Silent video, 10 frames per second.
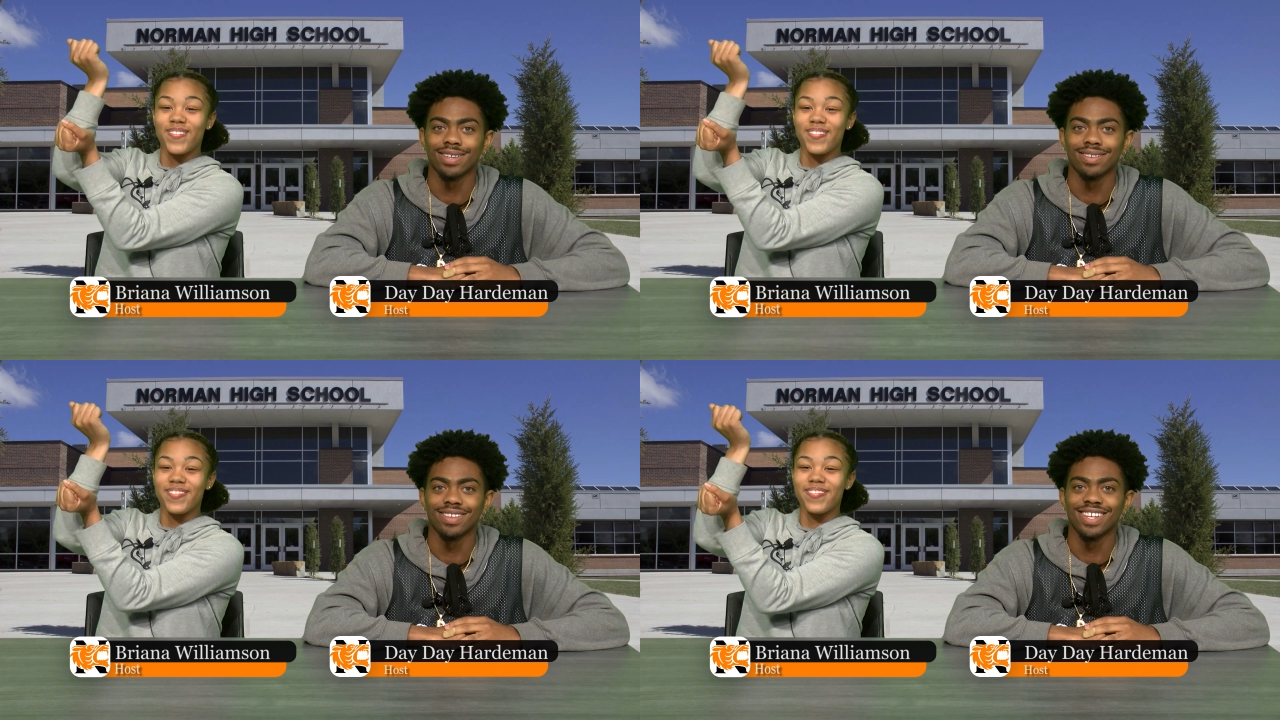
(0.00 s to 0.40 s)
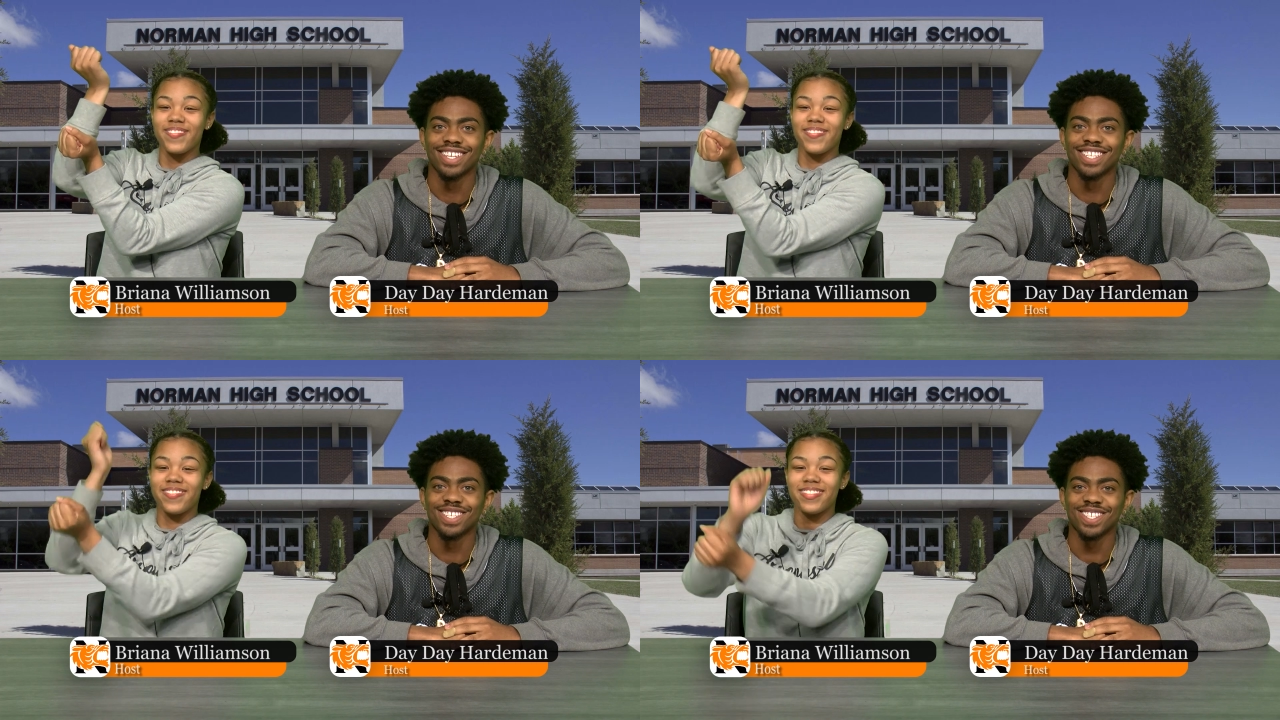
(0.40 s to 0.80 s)

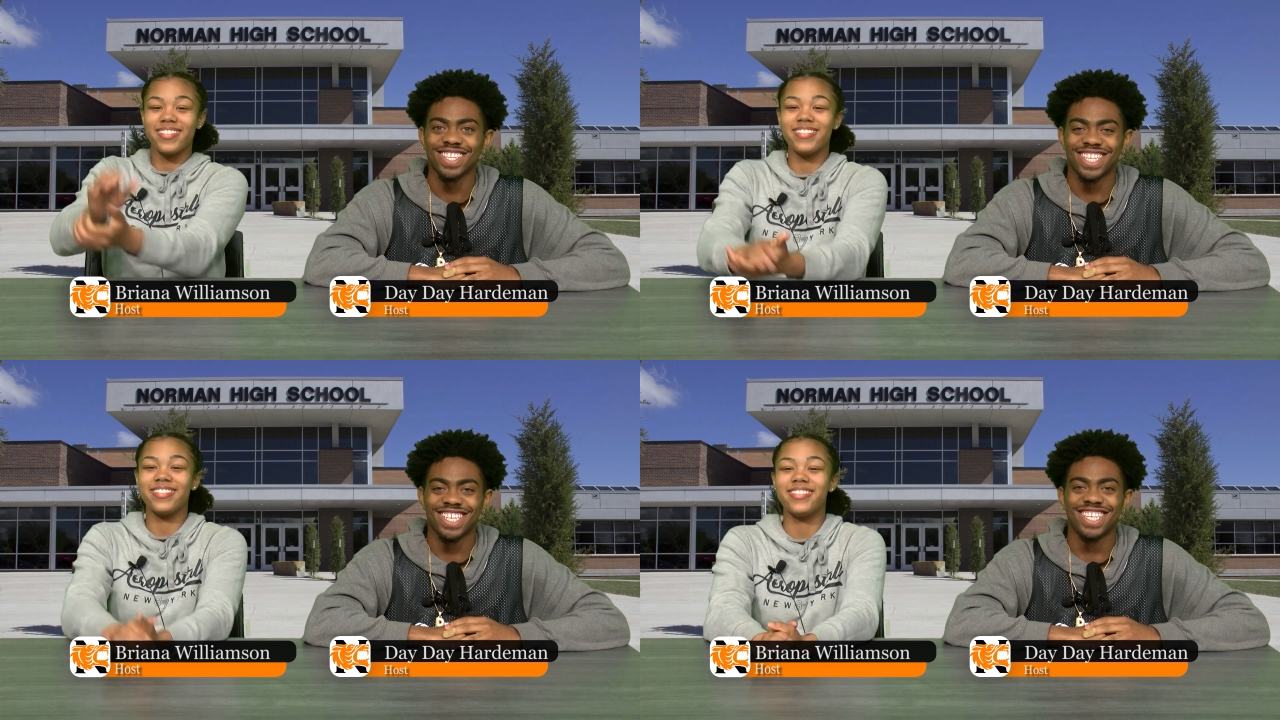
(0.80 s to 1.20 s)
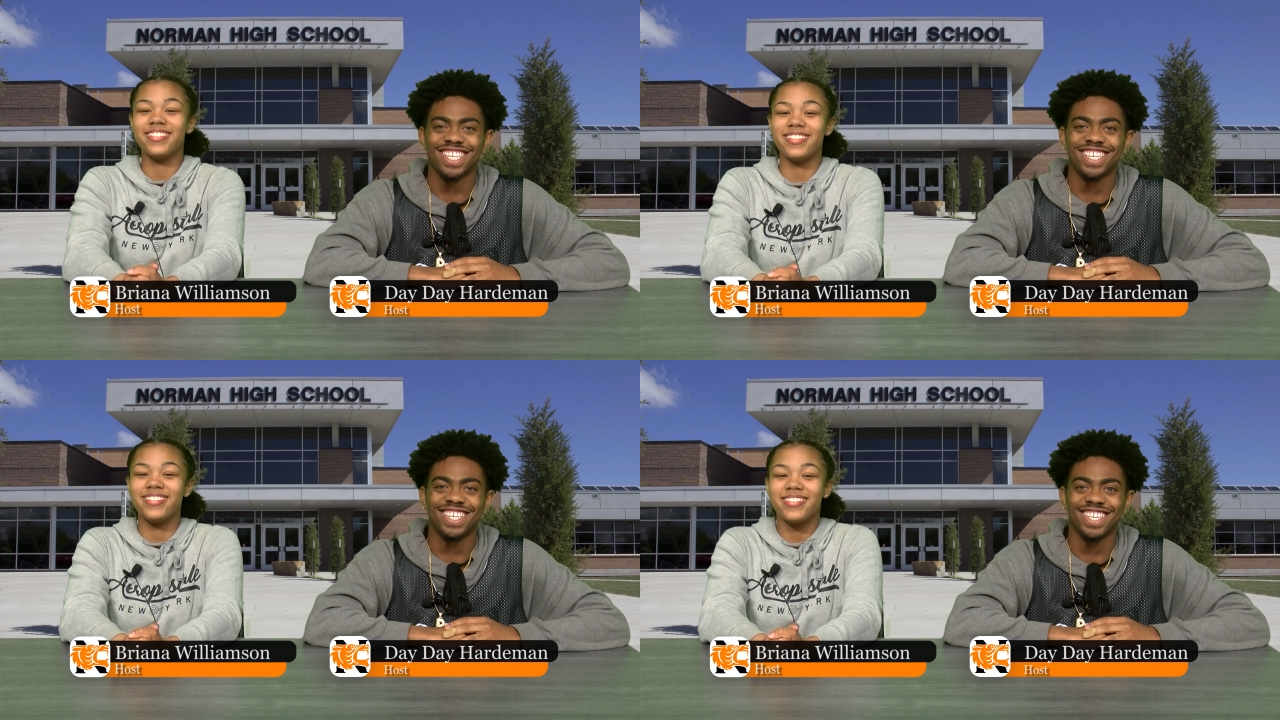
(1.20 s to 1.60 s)

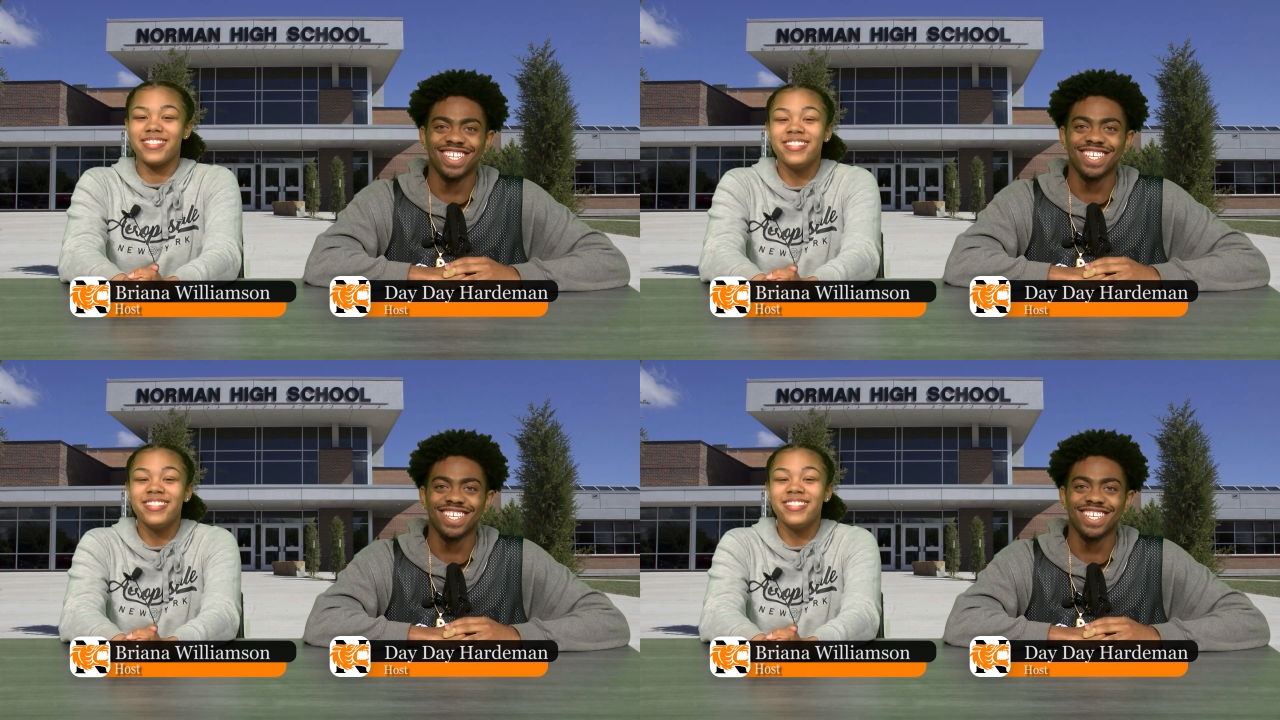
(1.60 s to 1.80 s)
(no one is talking)